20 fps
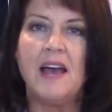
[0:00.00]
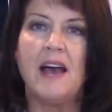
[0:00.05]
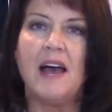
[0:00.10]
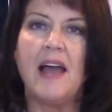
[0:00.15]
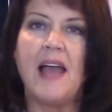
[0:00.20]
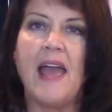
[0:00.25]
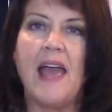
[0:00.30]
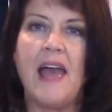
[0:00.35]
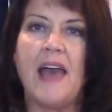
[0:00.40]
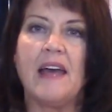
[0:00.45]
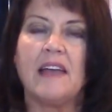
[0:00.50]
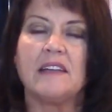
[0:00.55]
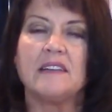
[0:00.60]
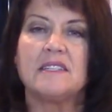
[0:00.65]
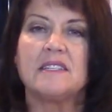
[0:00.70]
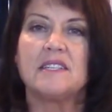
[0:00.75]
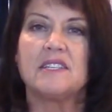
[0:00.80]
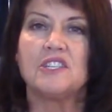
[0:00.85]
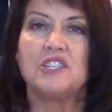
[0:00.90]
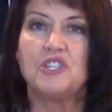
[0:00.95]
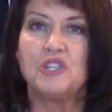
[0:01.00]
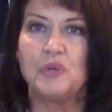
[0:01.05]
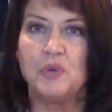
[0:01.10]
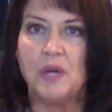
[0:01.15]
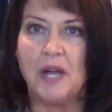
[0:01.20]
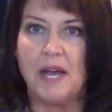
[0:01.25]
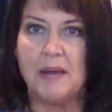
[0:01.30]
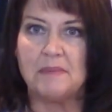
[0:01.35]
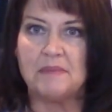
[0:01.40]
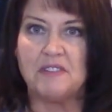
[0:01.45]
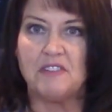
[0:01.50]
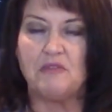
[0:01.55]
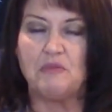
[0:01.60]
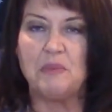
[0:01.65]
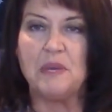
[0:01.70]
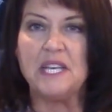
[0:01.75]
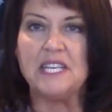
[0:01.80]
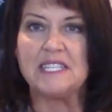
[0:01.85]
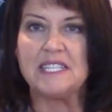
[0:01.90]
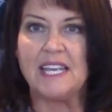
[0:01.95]
and 2 cups of
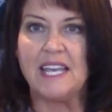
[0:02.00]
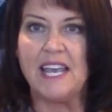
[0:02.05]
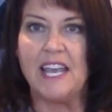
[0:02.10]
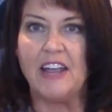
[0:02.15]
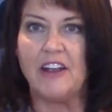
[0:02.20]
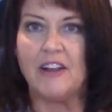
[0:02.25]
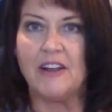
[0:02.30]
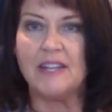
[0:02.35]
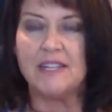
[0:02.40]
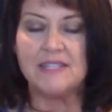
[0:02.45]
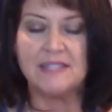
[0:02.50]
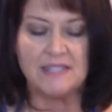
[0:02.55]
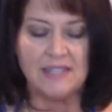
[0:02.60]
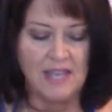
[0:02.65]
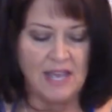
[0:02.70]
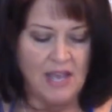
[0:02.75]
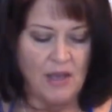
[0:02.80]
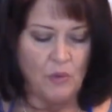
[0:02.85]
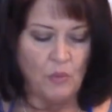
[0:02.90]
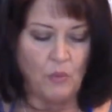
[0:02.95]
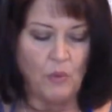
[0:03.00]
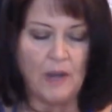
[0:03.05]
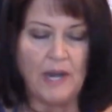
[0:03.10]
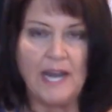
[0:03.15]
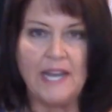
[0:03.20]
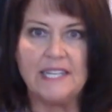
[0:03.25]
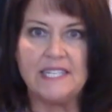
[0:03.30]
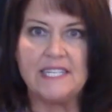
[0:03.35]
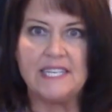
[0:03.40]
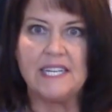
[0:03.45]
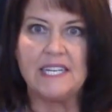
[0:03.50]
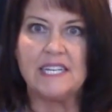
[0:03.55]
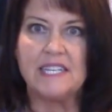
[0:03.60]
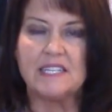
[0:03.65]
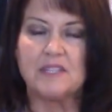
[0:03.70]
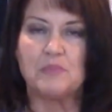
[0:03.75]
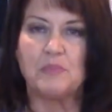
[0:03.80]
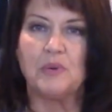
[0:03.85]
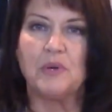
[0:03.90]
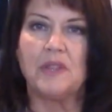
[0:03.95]
peas and carrots. What I did
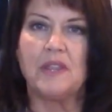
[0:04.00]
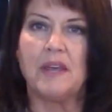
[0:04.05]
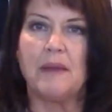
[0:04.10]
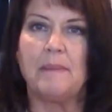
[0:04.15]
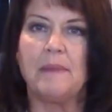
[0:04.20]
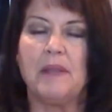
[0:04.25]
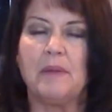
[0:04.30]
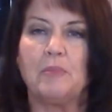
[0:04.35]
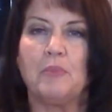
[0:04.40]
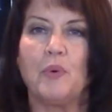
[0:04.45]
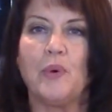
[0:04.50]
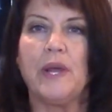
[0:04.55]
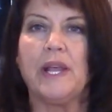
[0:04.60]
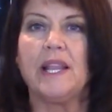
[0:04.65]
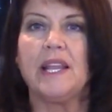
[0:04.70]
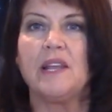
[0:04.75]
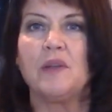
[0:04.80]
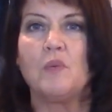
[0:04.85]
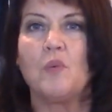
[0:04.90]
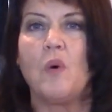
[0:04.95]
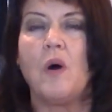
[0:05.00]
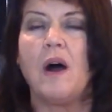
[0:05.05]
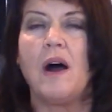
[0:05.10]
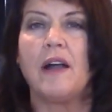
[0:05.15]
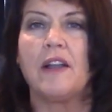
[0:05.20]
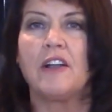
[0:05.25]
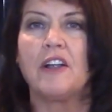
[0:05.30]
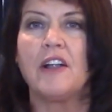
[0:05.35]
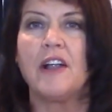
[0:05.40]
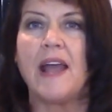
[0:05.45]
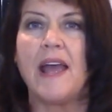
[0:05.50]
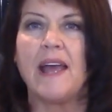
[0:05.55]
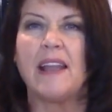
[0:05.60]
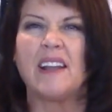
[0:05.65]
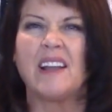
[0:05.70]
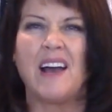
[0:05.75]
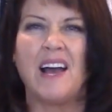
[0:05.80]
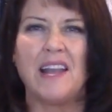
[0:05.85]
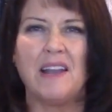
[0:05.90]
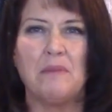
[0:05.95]
is put them in boiling water
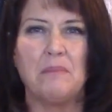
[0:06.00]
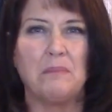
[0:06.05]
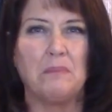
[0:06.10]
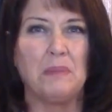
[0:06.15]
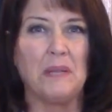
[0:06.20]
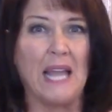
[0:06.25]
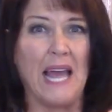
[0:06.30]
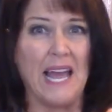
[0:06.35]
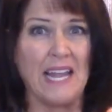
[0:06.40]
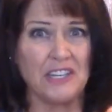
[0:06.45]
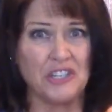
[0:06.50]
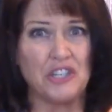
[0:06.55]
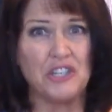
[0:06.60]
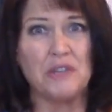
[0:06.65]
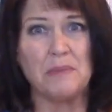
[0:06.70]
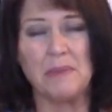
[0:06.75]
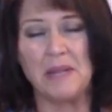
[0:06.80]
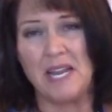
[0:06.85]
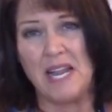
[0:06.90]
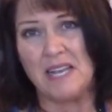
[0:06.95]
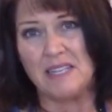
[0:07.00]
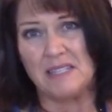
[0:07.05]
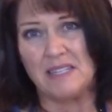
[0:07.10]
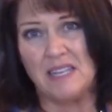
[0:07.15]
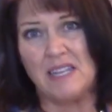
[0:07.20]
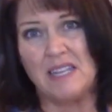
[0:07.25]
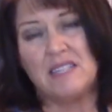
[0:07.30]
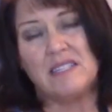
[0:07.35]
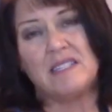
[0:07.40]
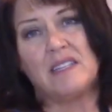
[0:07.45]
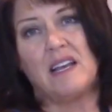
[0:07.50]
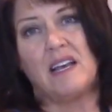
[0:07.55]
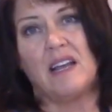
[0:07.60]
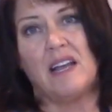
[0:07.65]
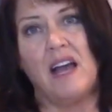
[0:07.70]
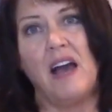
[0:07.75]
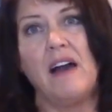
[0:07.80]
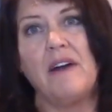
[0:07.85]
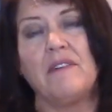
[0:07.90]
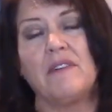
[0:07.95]
and kind of blanched them in essence,
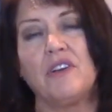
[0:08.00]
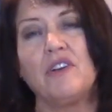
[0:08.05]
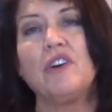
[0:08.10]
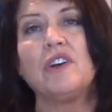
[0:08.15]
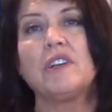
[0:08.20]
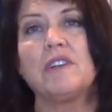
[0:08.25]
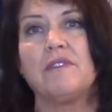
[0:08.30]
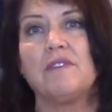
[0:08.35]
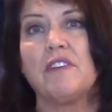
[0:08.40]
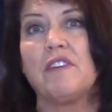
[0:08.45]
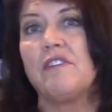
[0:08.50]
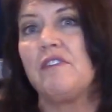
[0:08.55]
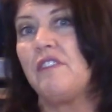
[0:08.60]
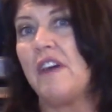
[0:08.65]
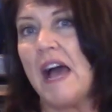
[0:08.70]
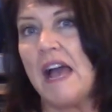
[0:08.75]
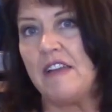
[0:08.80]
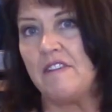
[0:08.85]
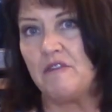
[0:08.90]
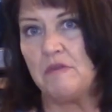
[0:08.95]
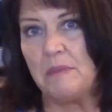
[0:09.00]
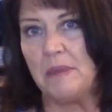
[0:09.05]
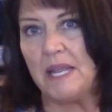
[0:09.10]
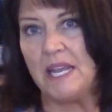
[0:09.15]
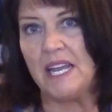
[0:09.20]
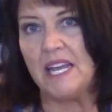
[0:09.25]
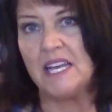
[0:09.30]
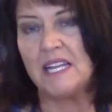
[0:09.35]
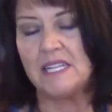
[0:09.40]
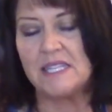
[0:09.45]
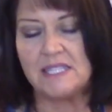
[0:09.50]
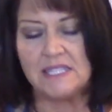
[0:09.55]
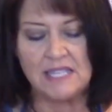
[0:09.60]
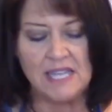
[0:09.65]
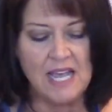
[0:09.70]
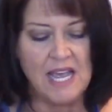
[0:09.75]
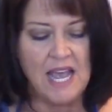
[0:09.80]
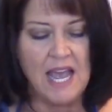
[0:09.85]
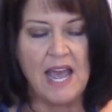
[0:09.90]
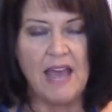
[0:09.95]
cooked them for 5 minutes,
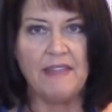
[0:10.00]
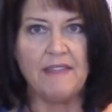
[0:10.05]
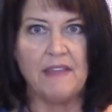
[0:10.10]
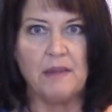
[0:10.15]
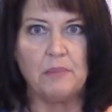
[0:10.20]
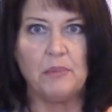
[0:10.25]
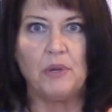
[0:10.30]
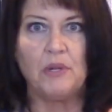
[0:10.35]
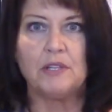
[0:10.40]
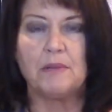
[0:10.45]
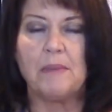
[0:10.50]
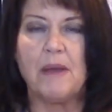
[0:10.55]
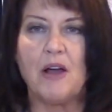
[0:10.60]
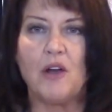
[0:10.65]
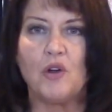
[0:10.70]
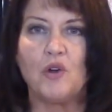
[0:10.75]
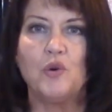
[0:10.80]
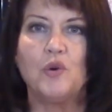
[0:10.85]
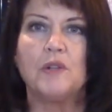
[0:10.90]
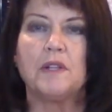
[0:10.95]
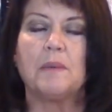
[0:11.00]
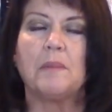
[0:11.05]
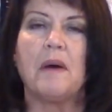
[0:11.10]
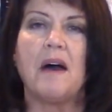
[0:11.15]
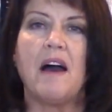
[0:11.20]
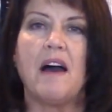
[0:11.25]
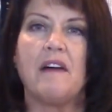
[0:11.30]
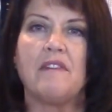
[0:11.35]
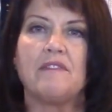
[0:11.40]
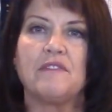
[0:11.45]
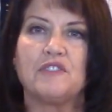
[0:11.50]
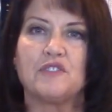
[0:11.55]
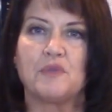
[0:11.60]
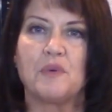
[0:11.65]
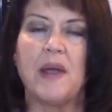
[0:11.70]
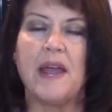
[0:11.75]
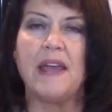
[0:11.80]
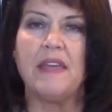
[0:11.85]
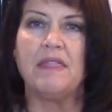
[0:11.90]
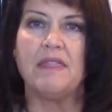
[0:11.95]
and then pulled them out, cooled them off,
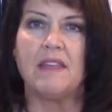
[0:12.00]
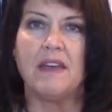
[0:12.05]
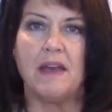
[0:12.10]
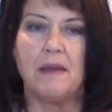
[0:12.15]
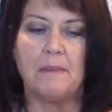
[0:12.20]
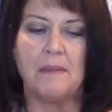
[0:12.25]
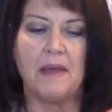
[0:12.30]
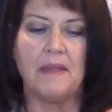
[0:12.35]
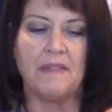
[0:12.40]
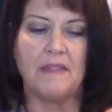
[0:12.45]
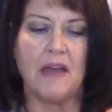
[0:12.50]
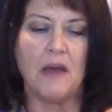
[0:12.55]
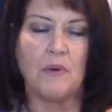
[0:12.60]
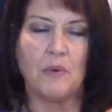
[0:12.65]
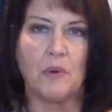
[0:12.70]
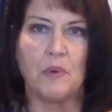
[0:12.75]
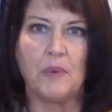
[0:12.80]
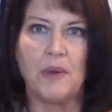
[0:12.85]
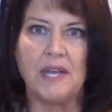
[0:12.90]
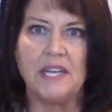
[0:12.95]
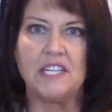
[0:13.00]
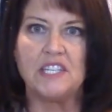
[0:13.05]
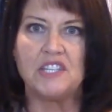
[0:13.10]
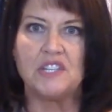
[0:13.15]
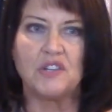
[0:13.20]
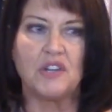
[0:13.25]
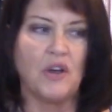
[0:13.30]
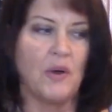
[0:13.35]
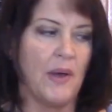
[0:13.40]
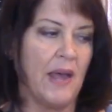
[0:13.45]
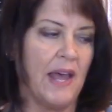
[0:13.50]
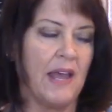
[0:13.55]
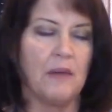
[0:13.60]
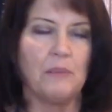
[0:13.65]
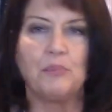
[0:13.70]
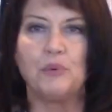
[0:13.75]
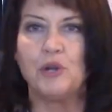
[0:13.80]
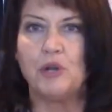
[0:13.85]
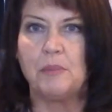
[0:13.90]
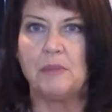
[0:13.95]
drained them, and now we're ready to go ahead
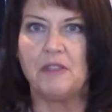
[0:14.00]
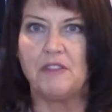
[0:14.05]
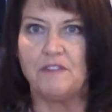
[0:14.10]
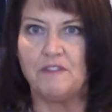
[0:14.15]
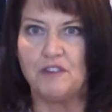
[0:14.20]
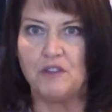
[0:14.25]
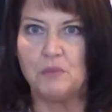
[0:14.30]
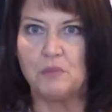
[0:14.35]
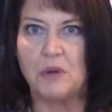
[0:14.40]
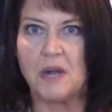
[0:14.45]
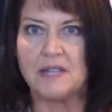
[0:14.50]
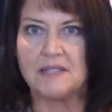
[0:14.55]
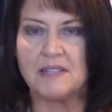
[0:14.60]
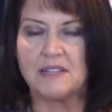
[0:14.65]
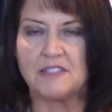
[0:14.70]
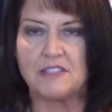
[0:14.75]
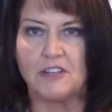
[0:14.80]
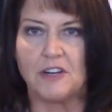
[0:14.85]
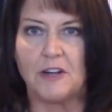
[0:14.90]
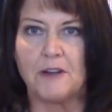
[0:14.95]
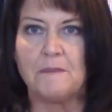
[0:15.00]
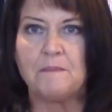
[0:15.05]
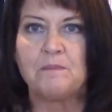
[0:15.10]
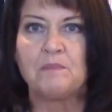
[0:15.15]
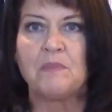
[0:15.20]
and put them in the food processor